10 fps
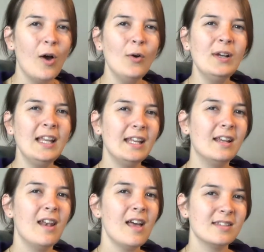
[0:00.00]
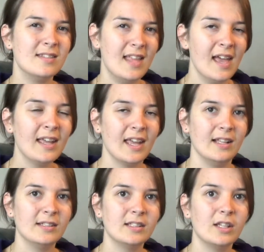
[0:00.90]
only in the last
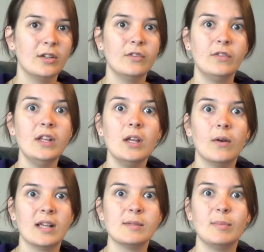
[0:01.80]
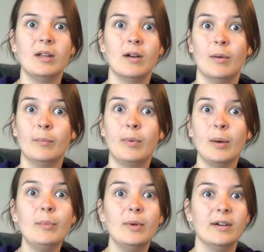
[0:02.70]
decades, video has become
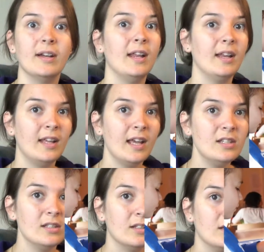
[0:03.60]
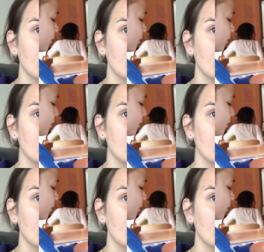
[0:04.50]
popular in education.